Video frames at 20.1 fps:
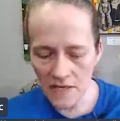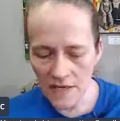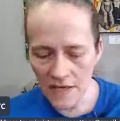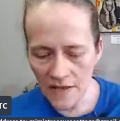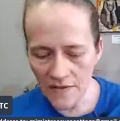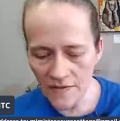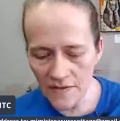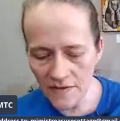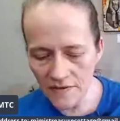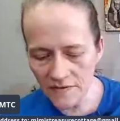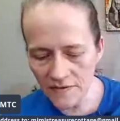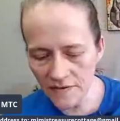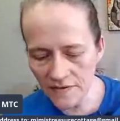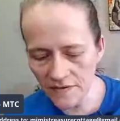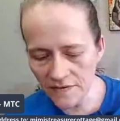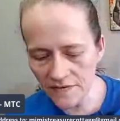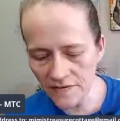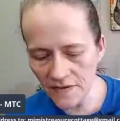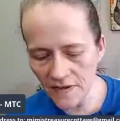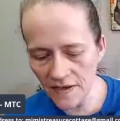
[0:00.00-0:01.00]
And this
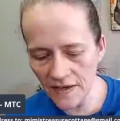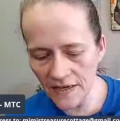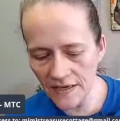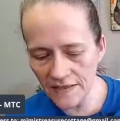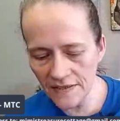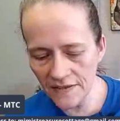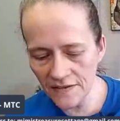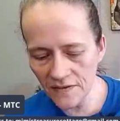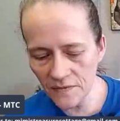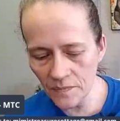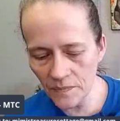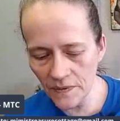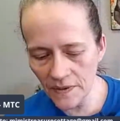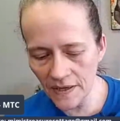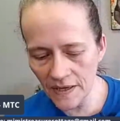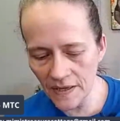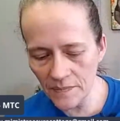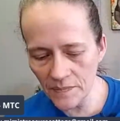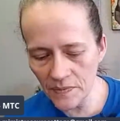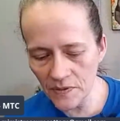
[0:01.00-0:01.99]
is signed, it's
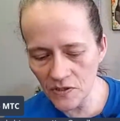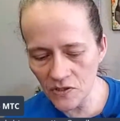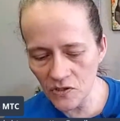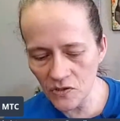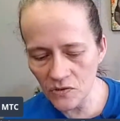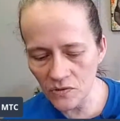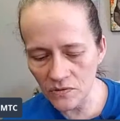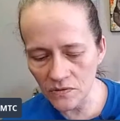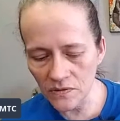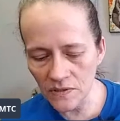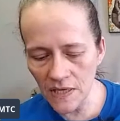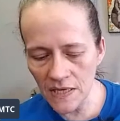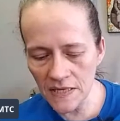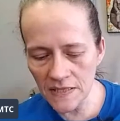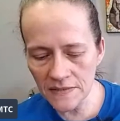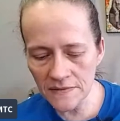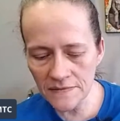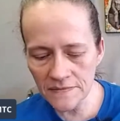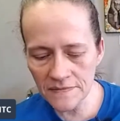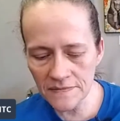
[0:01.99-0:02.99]
by
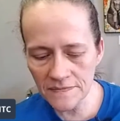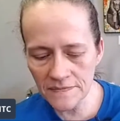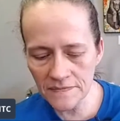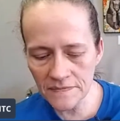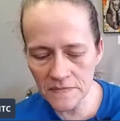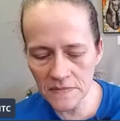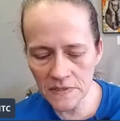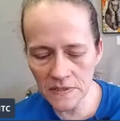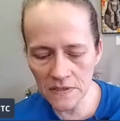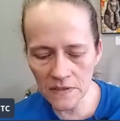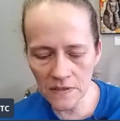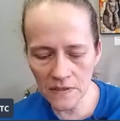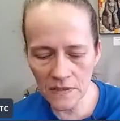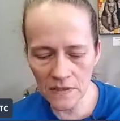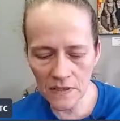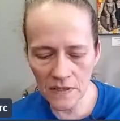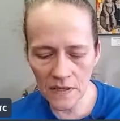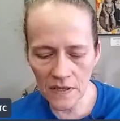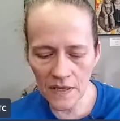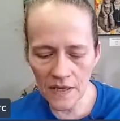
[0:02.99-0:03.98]
Pakula.
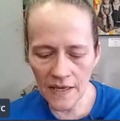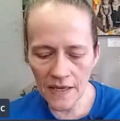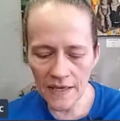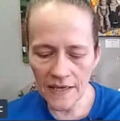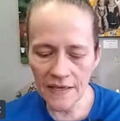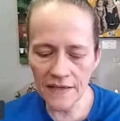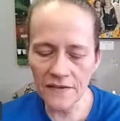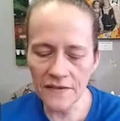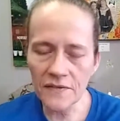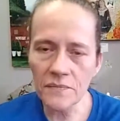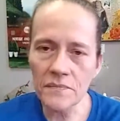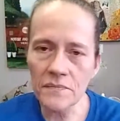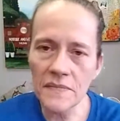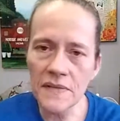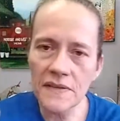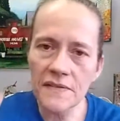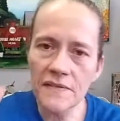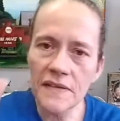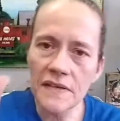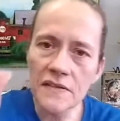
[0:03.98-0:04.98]
It's
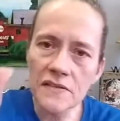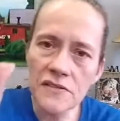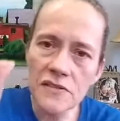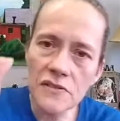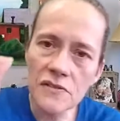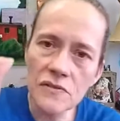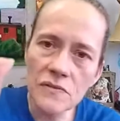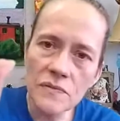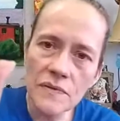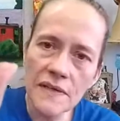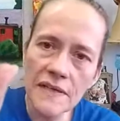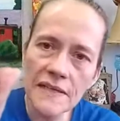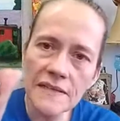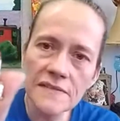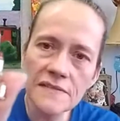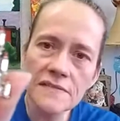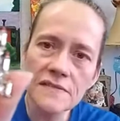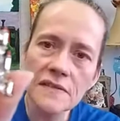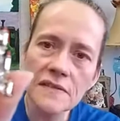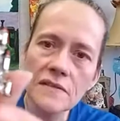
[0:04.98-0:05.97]
missing two
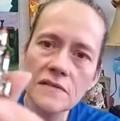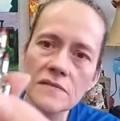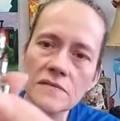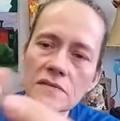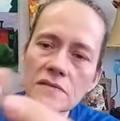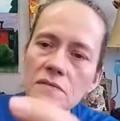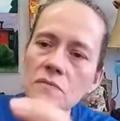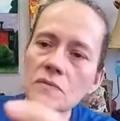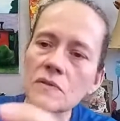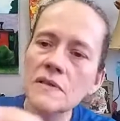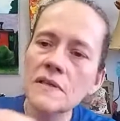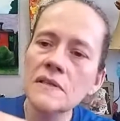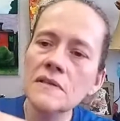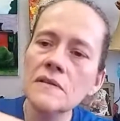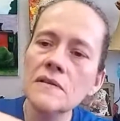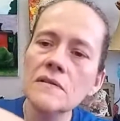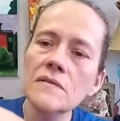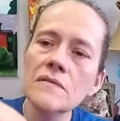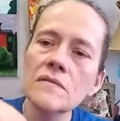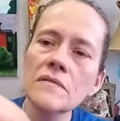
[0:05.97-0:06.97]
rhinestones,
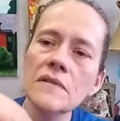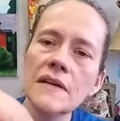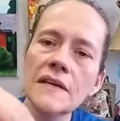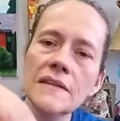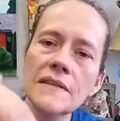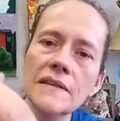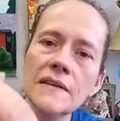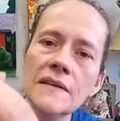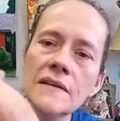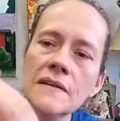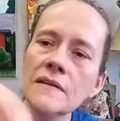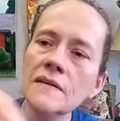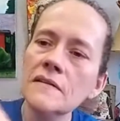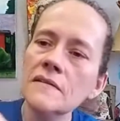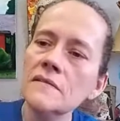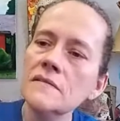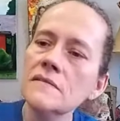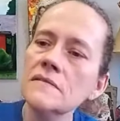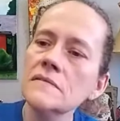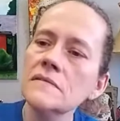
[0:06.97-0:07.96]
one right
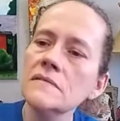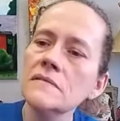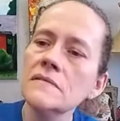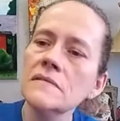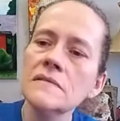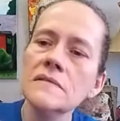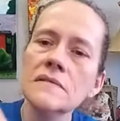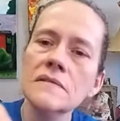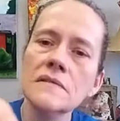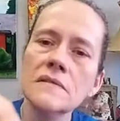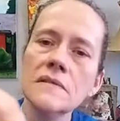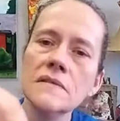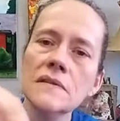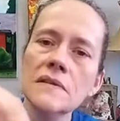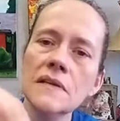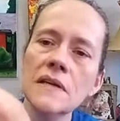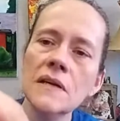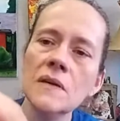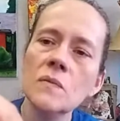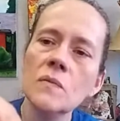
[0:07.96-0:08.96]
there
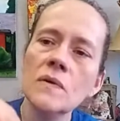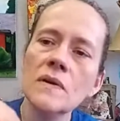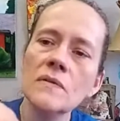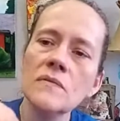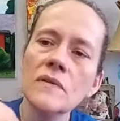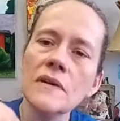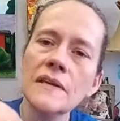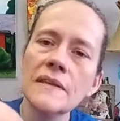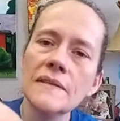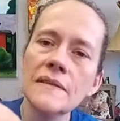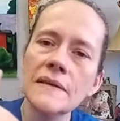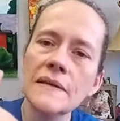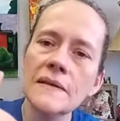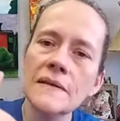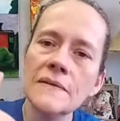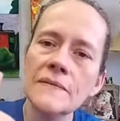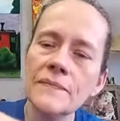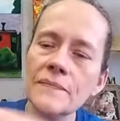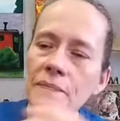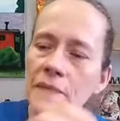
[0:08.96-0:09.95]
and one right
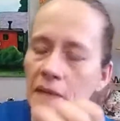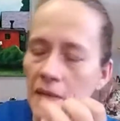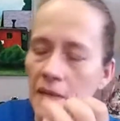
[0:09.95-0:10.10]
there.